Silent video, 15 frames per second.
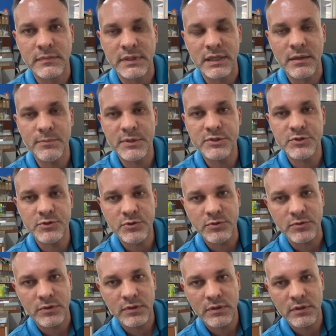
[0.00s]
Number
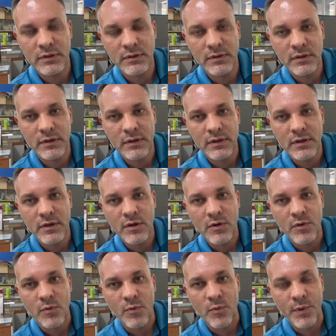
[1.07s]
2,
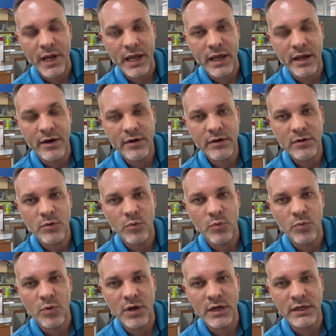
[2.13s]
where
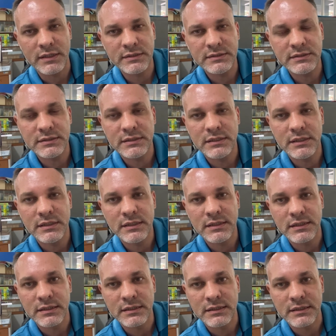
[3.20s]
was
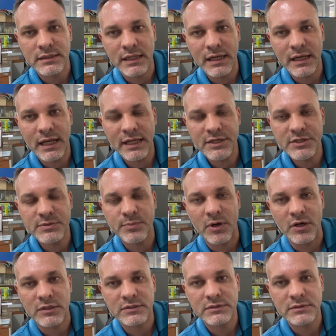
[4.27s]
the
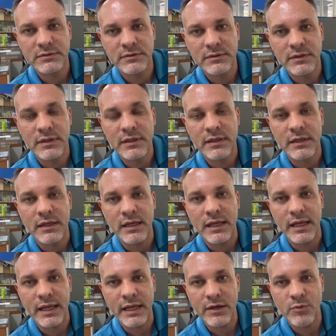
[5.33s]
lunchbox?
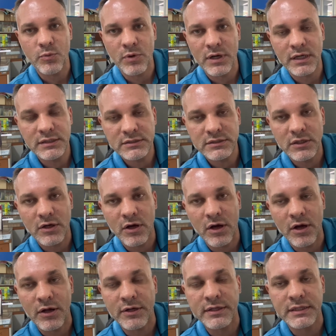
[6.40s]
It was
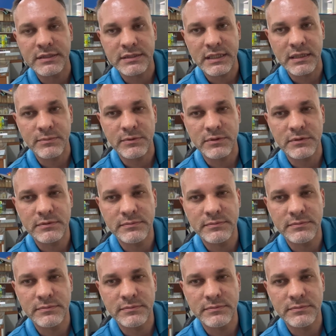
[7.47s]
on the table.